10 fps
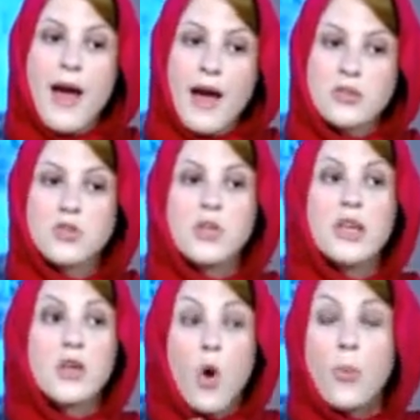
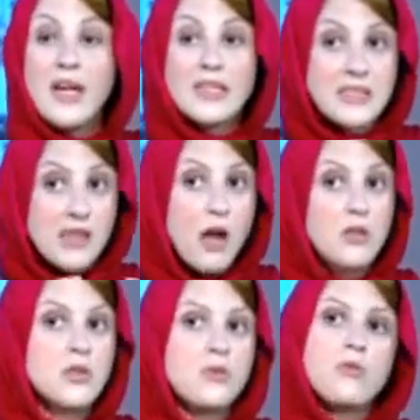actually copied
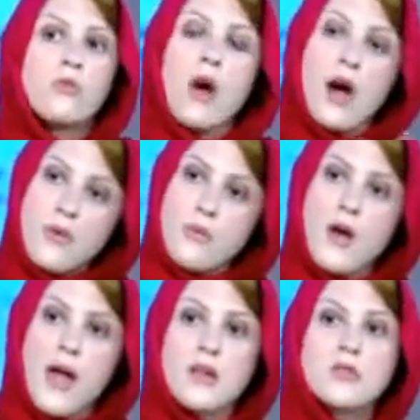styles of other
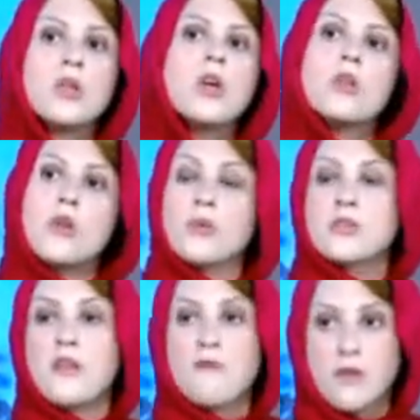writers he
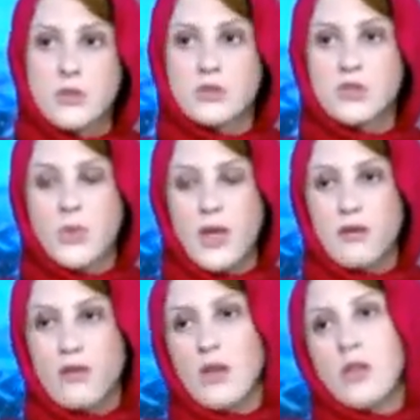was influenced
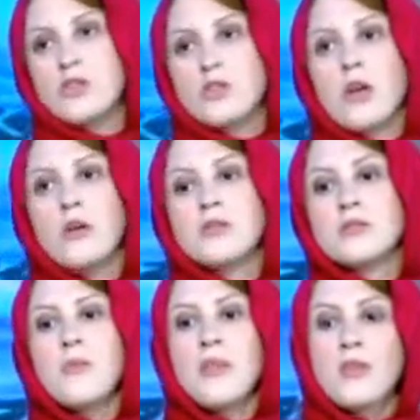with. So it's
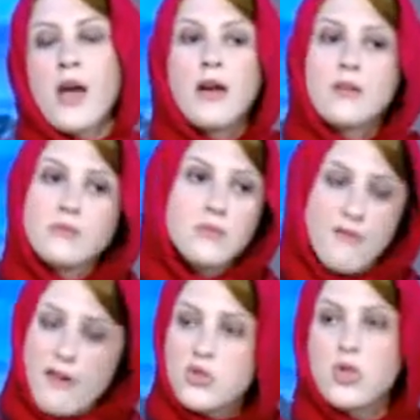something that
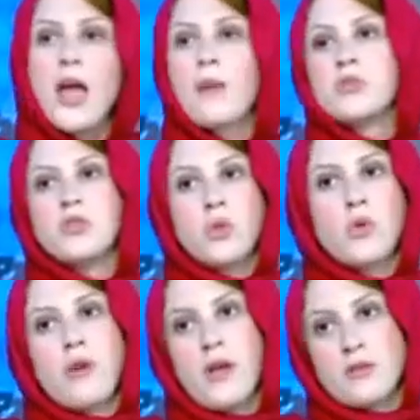eventually happens to
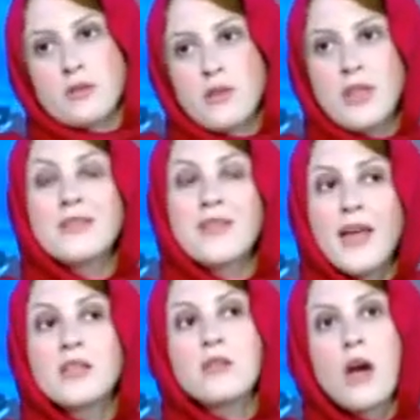all writers. And it
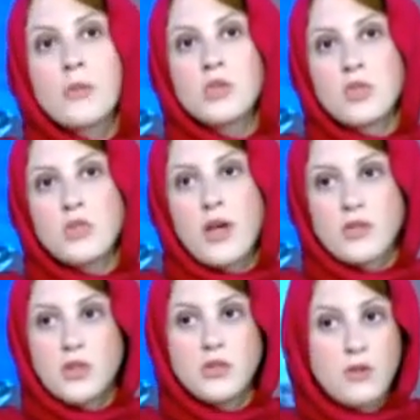takes time until you
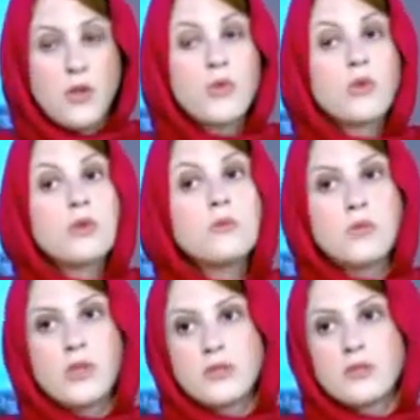actually develop your own
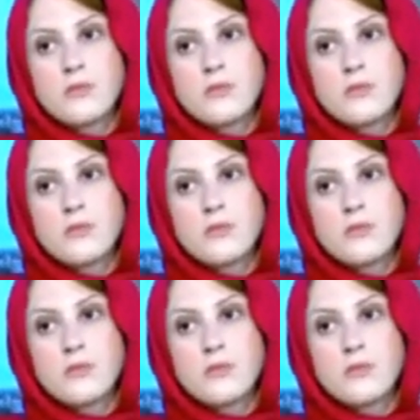voice.